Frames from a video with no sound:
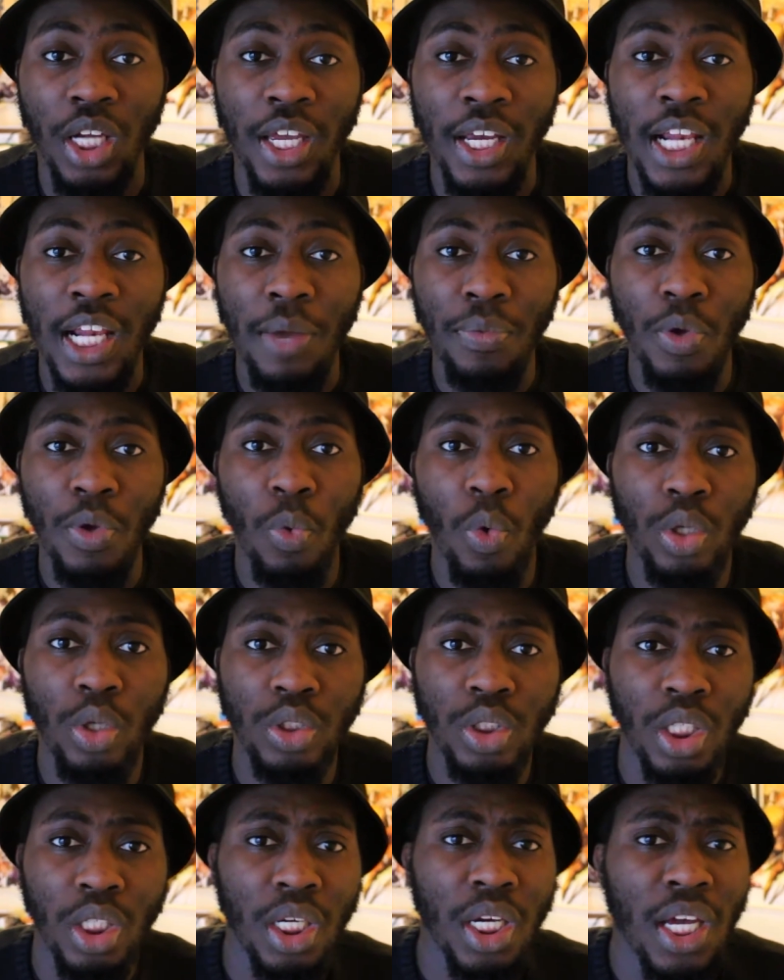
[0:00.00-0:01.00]
And
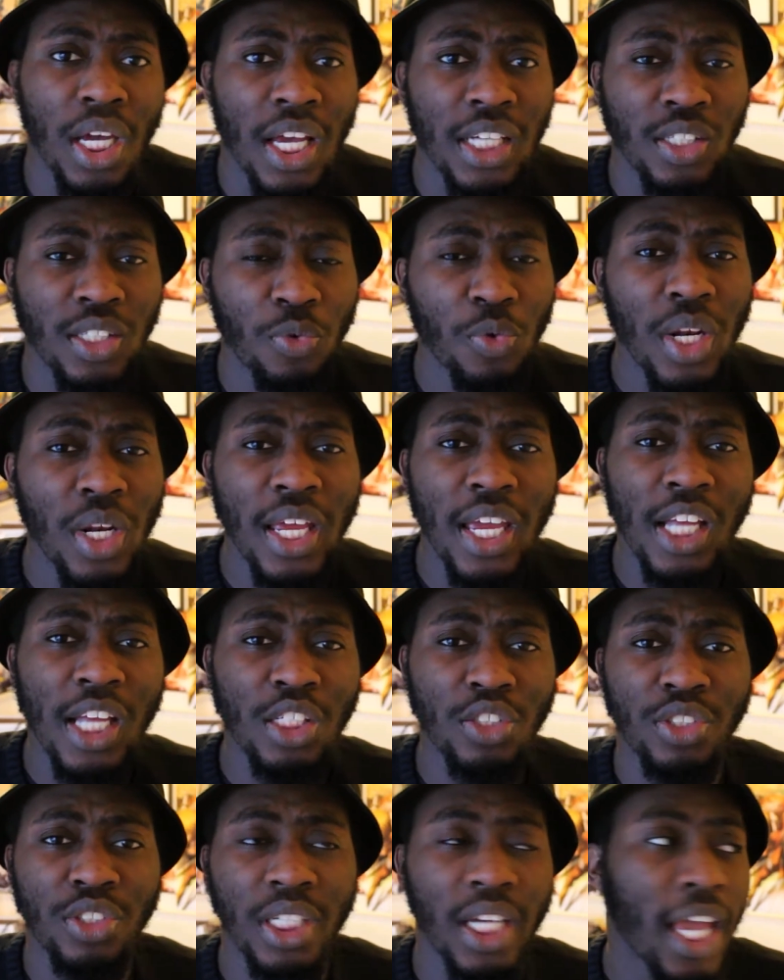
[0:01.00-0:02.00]
Gleipnir it's a really
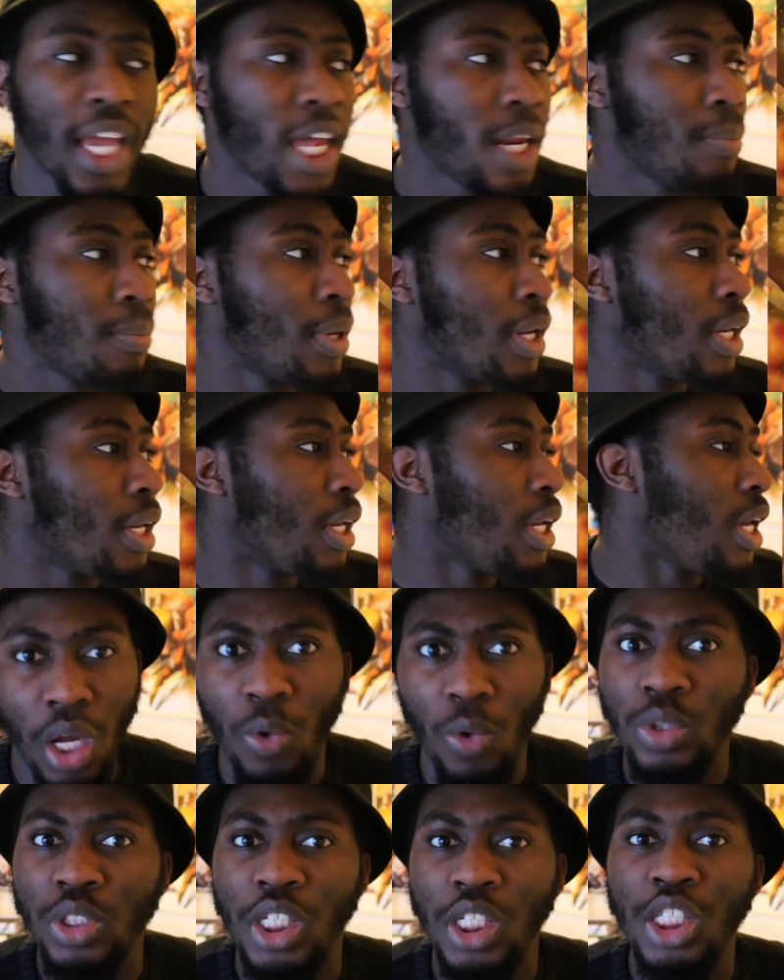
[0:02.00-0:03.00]
interesting anime. It
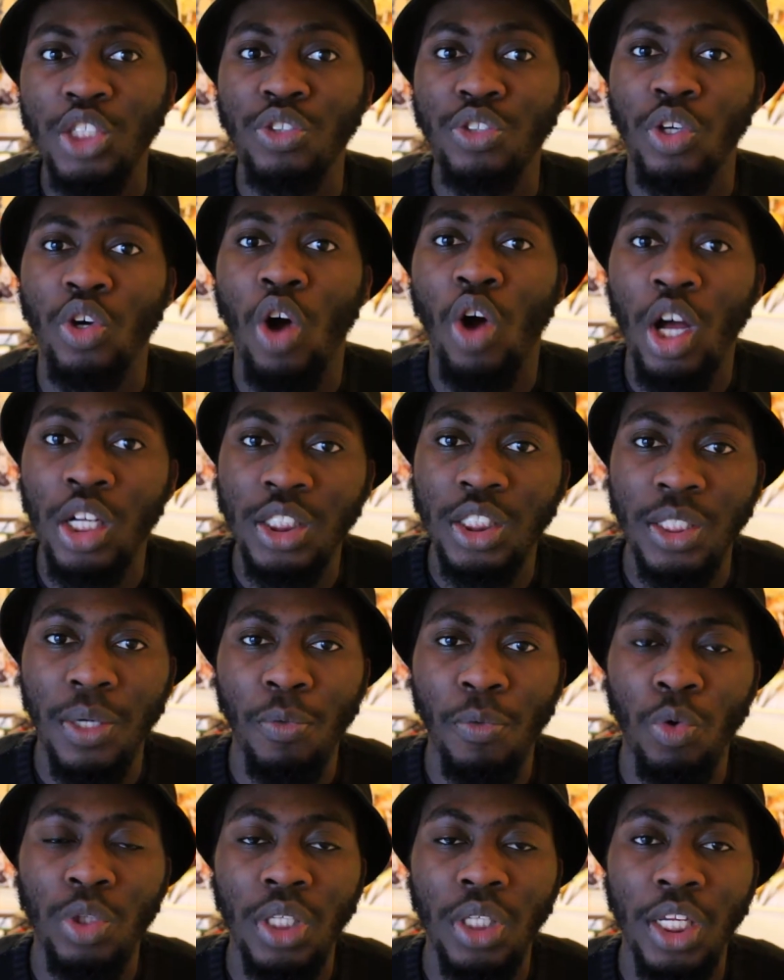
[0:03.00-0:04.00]
was an interesting concept.
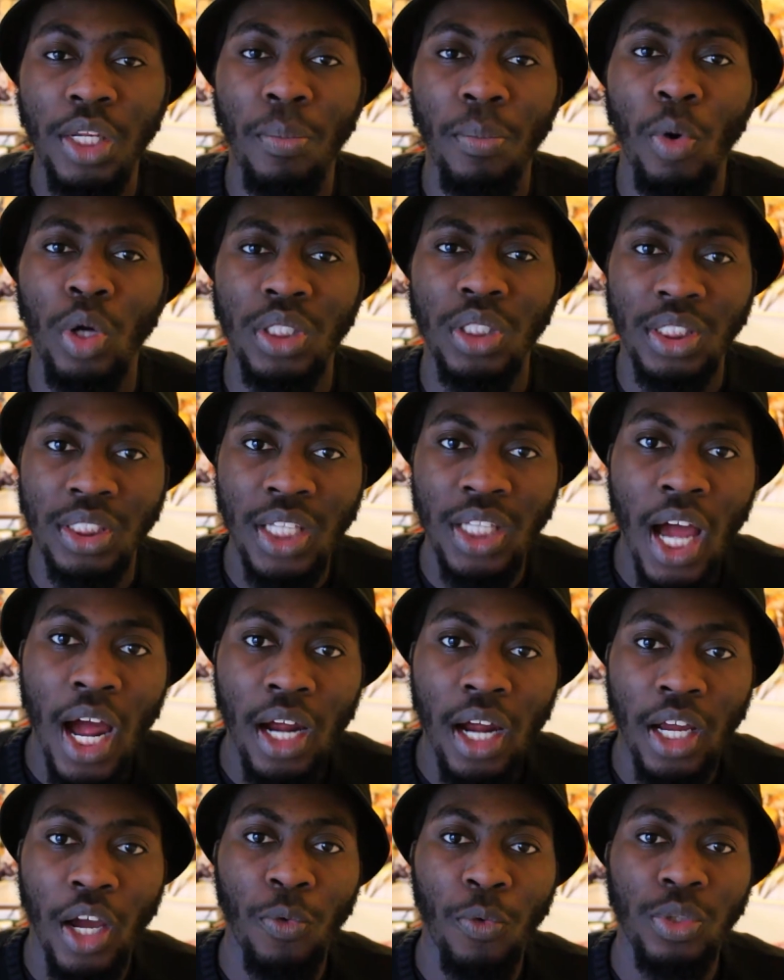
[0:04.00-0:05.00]
It was a little more
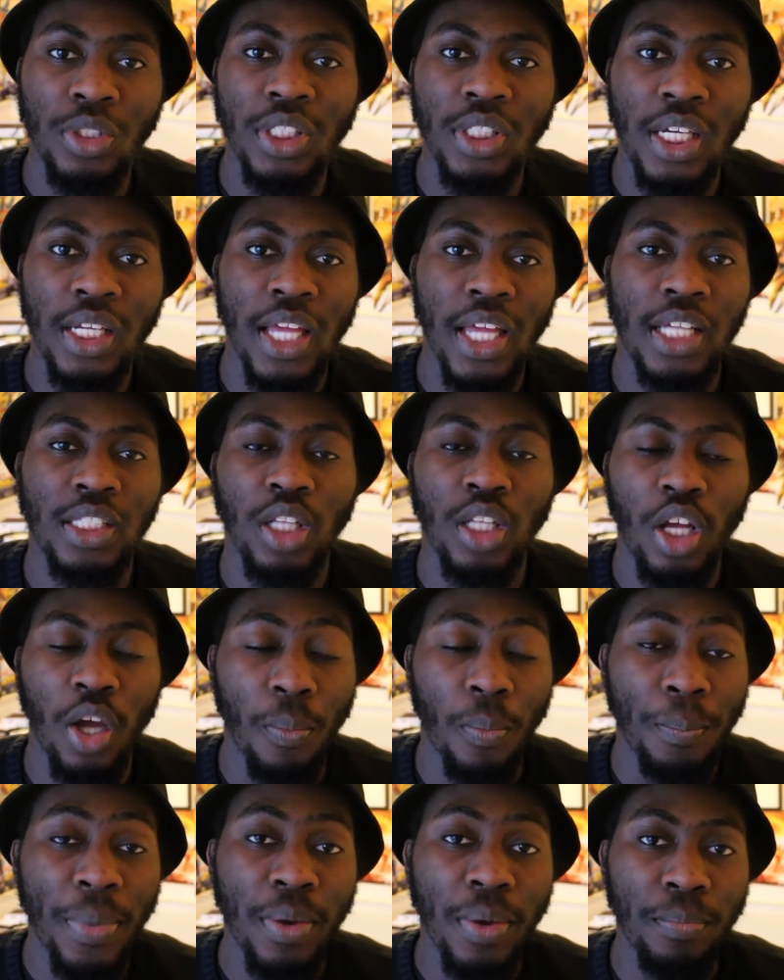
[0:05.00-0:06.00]
dark, I would say, and has like
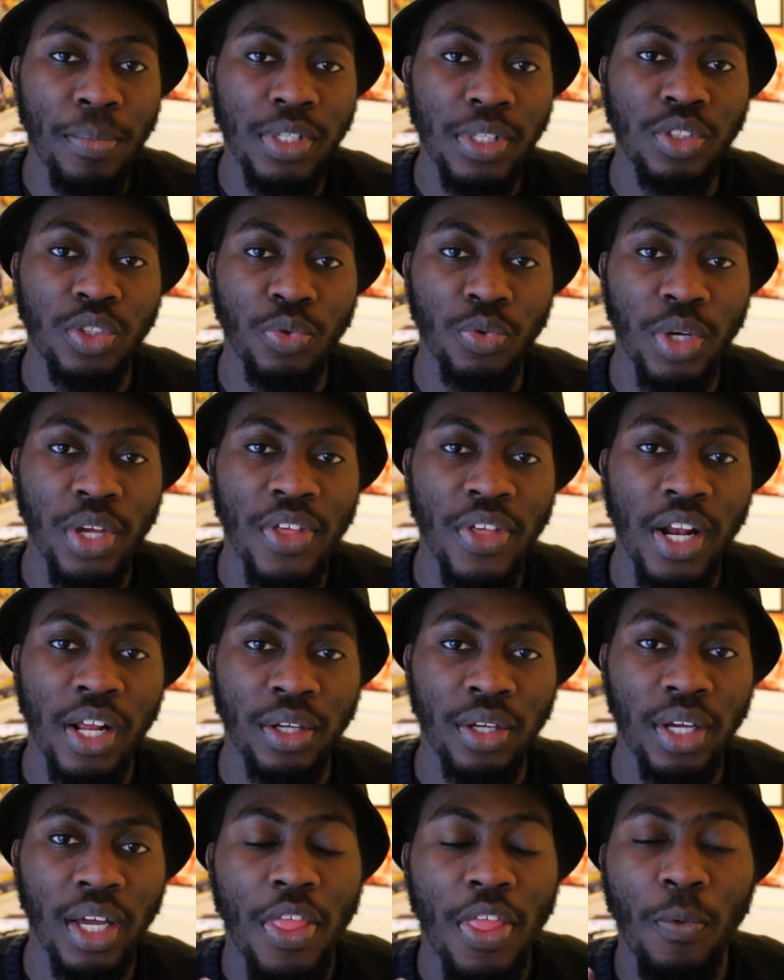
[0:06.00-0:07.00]
a big mystery
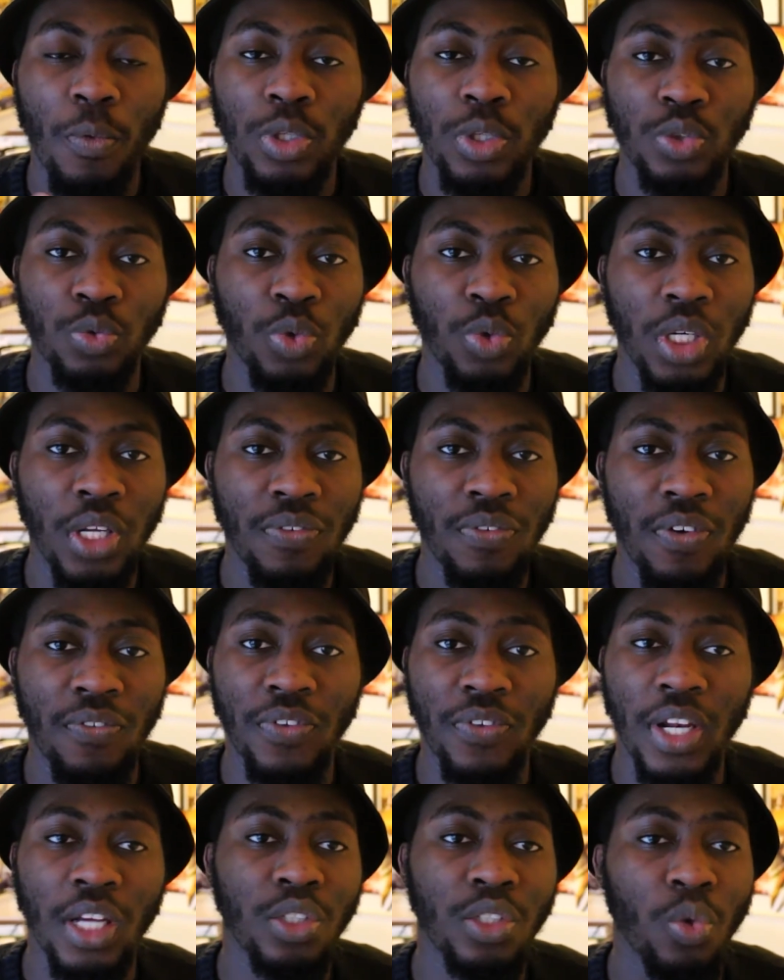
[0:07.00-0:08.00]
that was really
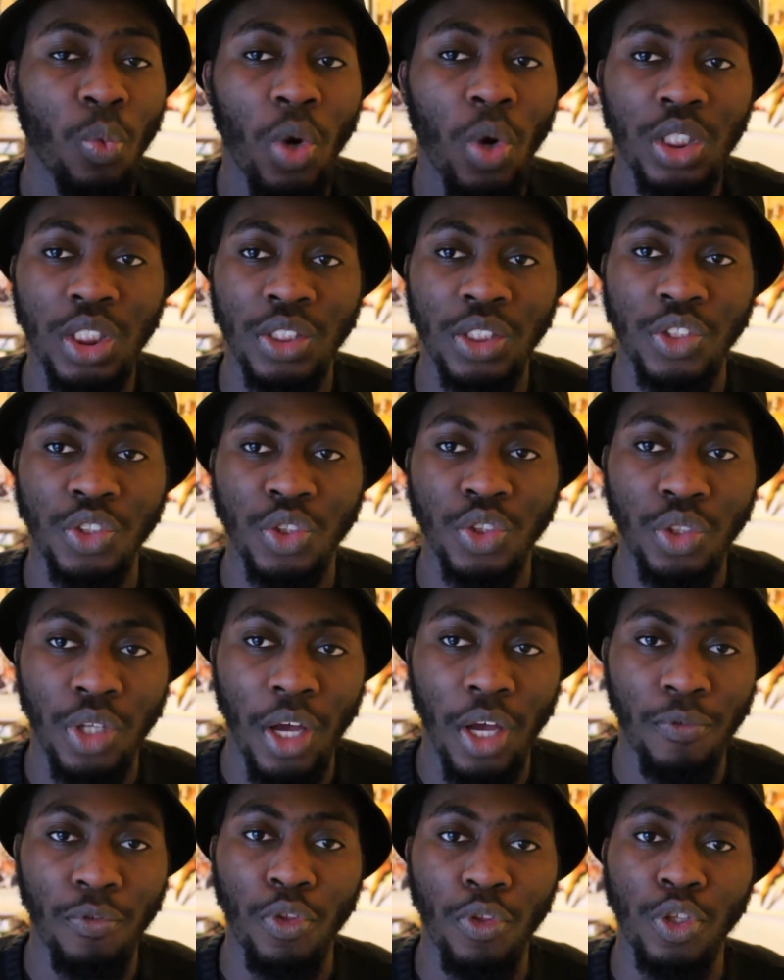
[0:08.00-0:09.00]
fulfilling to watch in this
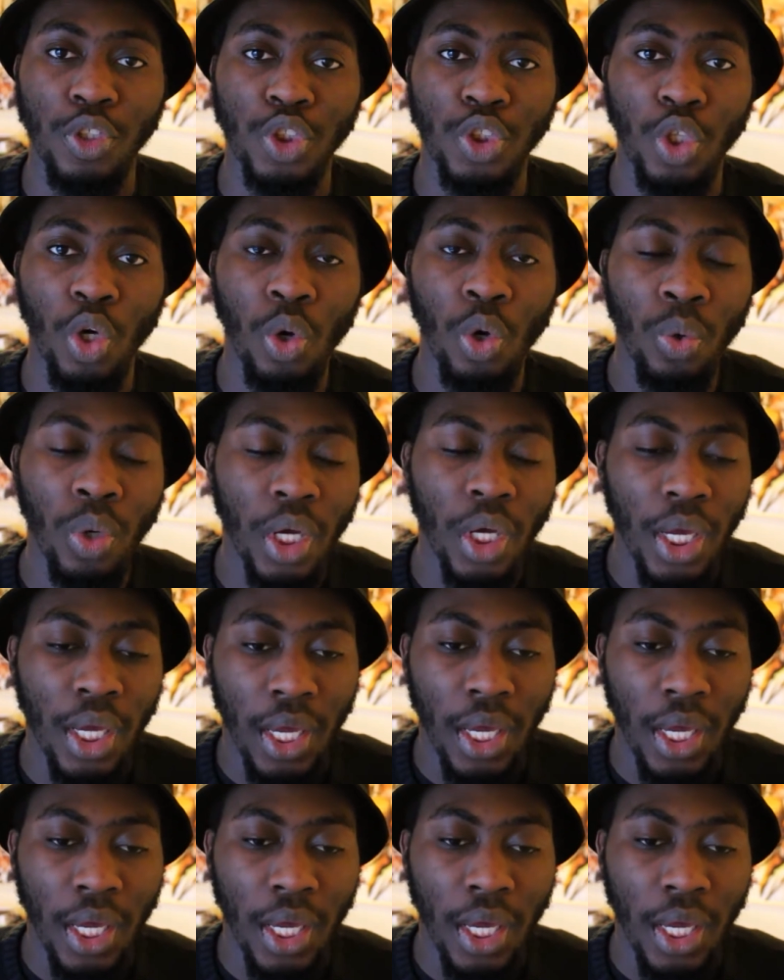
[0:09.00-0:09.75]
for the show.